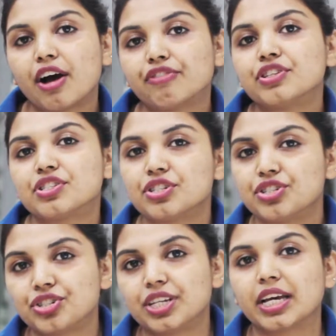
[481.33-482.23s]
after
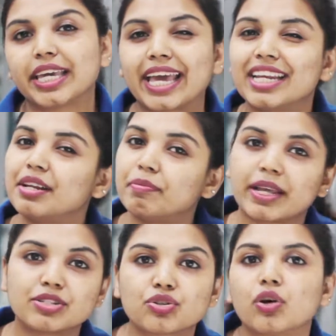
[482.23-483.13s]
surgery, again, it
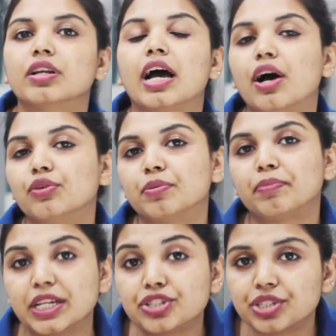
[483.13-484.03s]
depends on how the
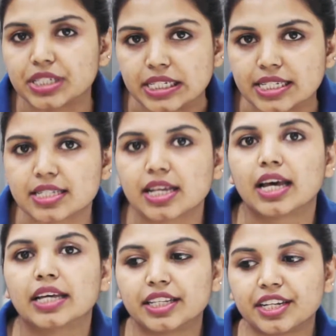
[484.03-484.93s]
patient is.
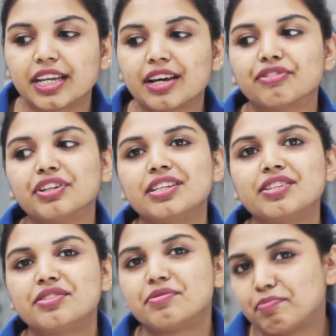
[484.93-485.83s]
The
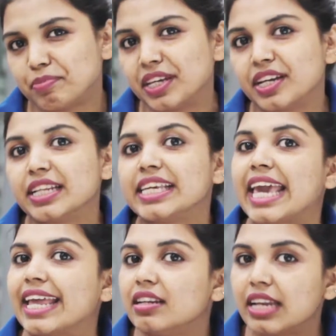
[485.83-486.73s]
recovery period
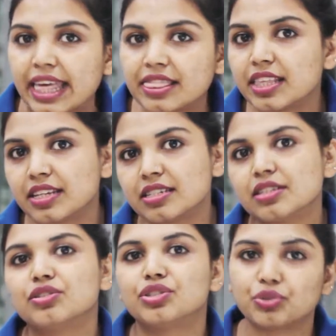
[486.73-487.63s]
can lengthen
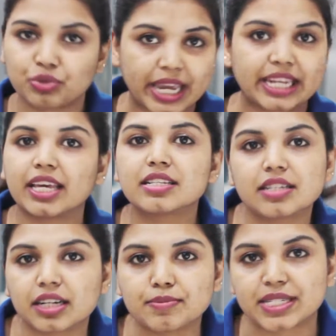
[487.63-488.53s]
due to any
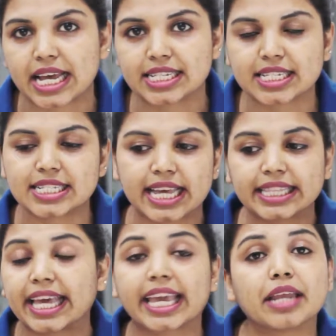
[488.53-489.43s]
circumstances,
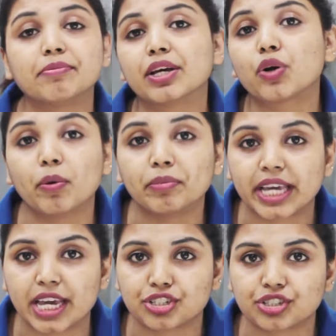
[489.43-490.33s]
like there can be a
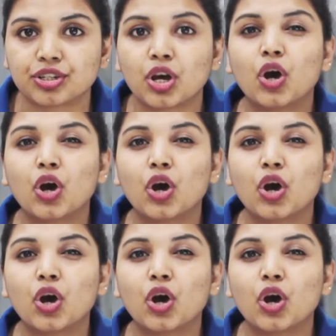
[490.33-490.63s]
complication